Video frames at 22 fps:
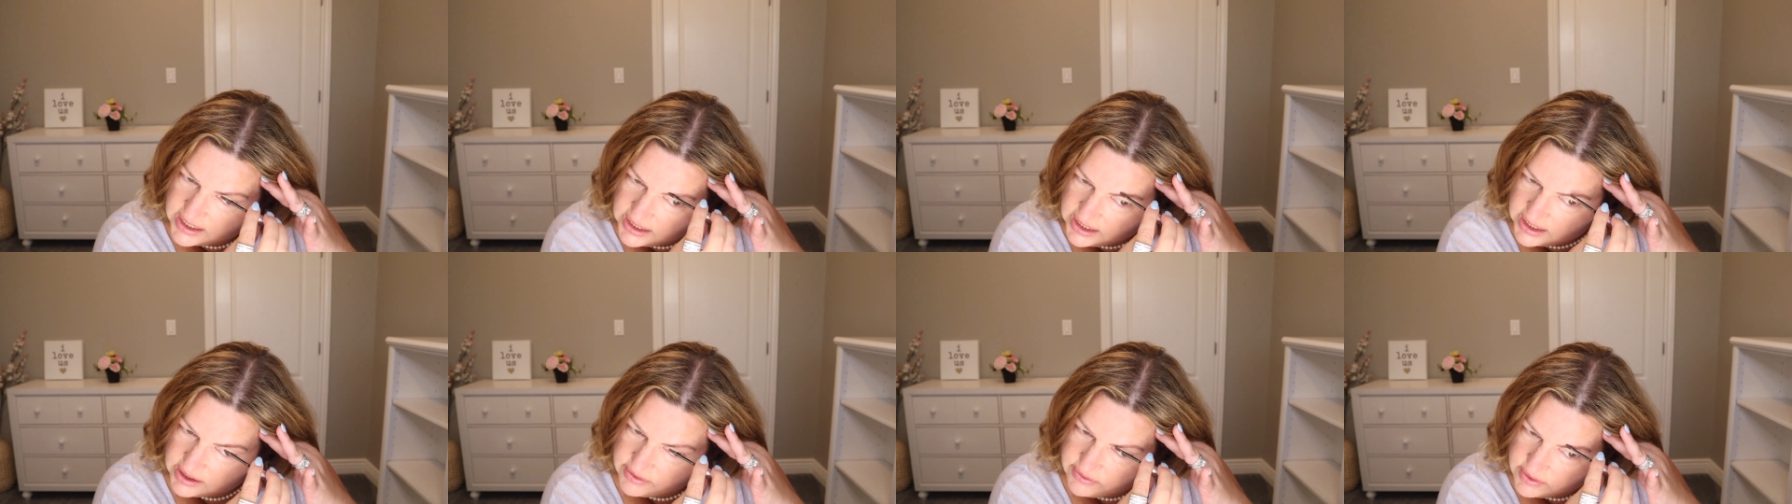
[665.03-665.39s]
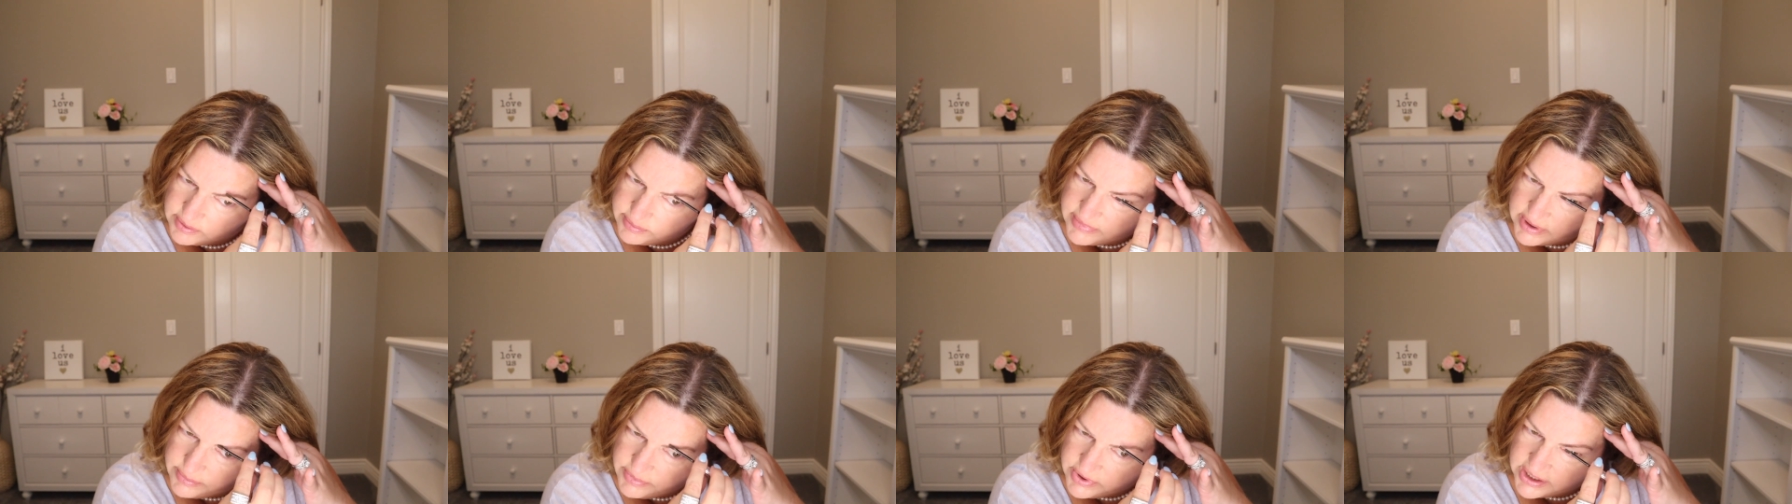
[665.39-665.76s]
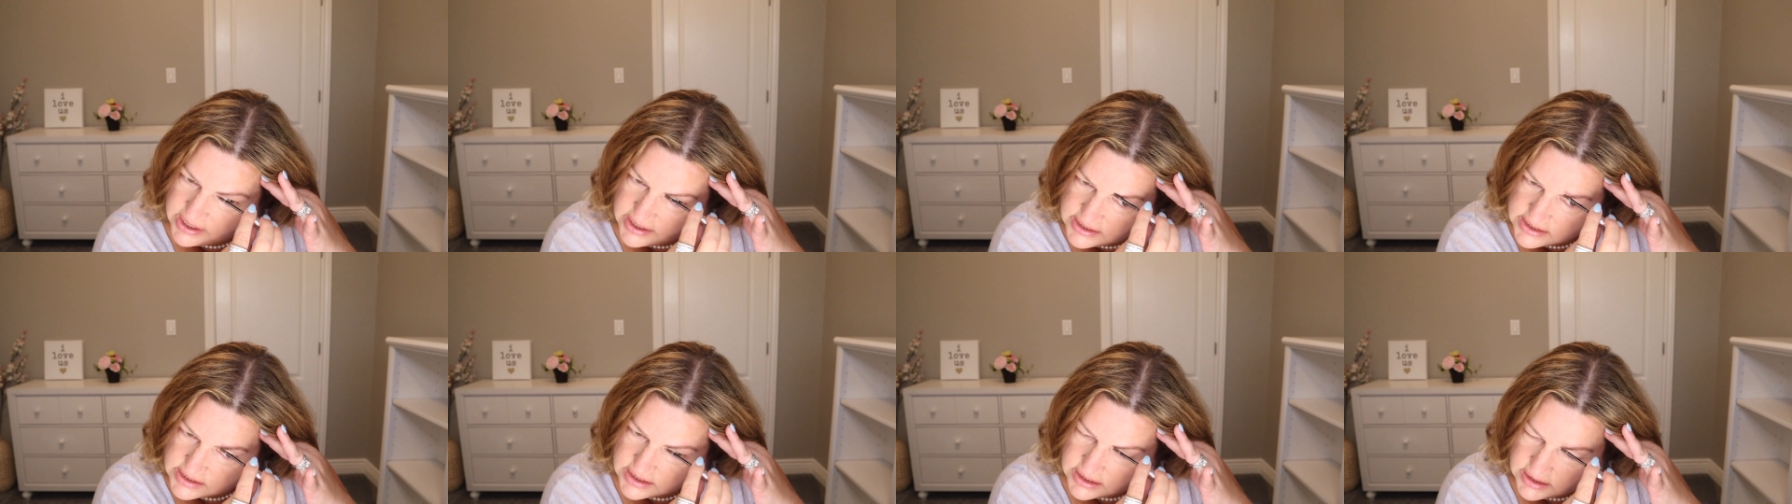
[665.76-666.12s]
I like for my
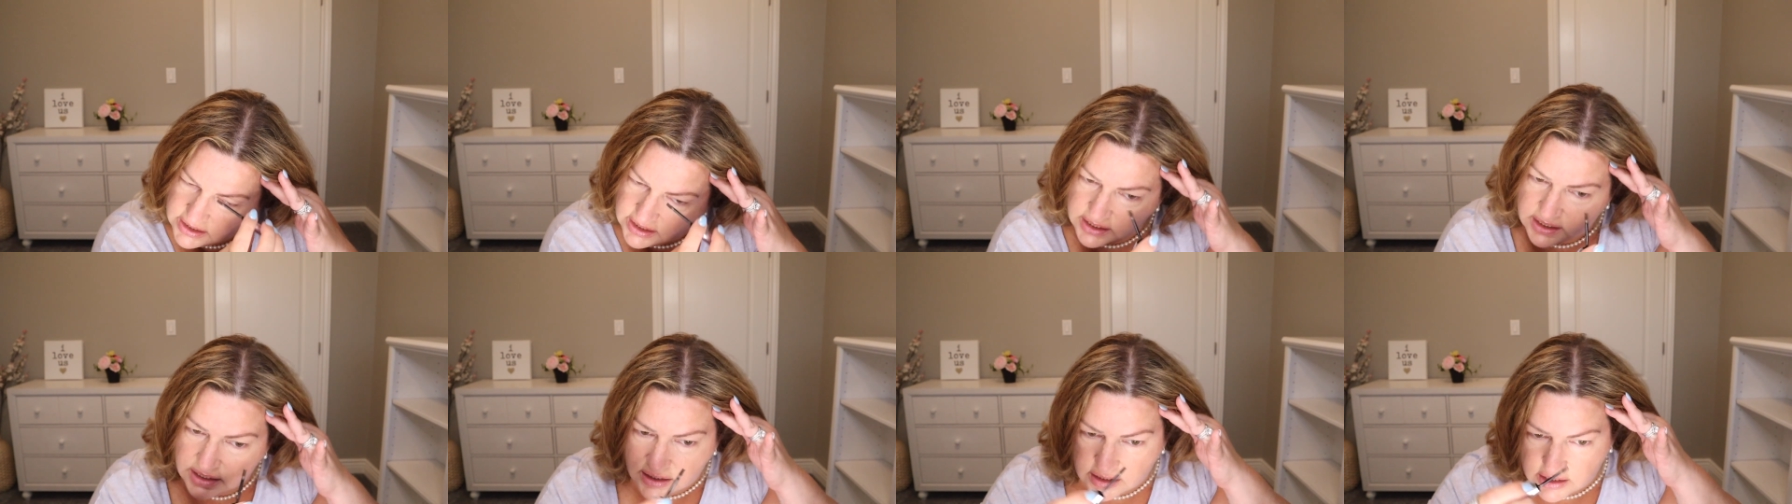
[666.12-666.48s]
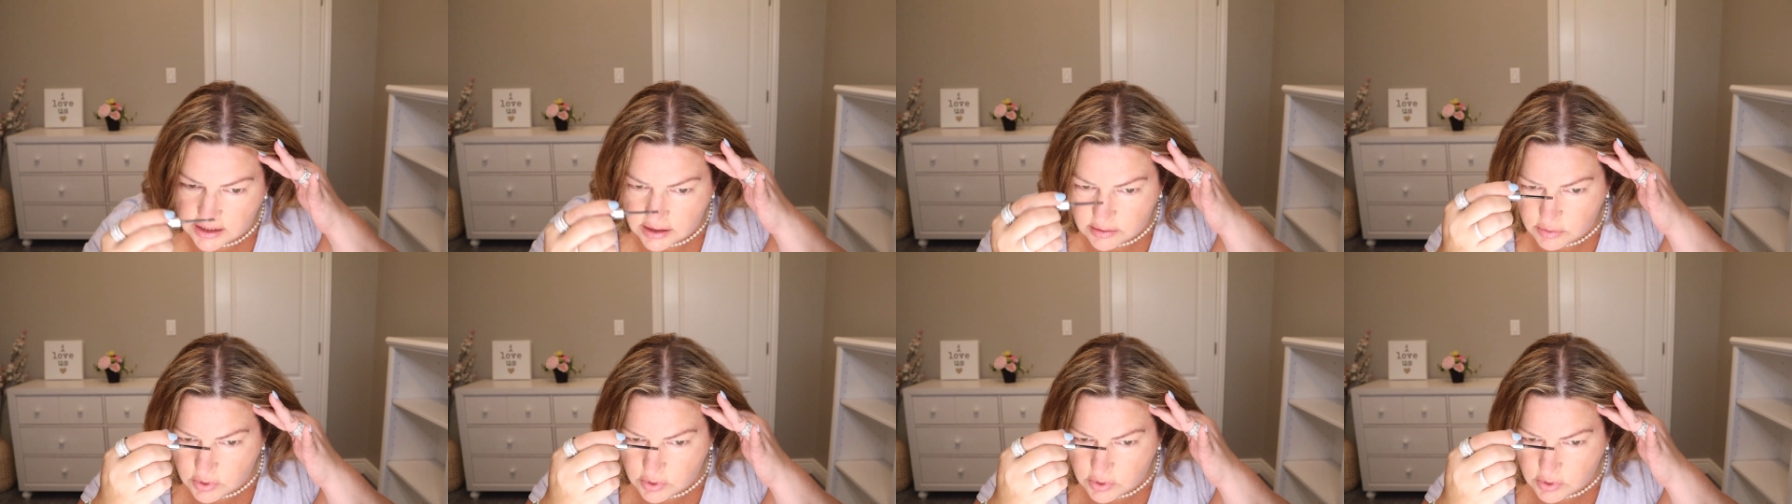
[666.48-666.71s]
brows to look a little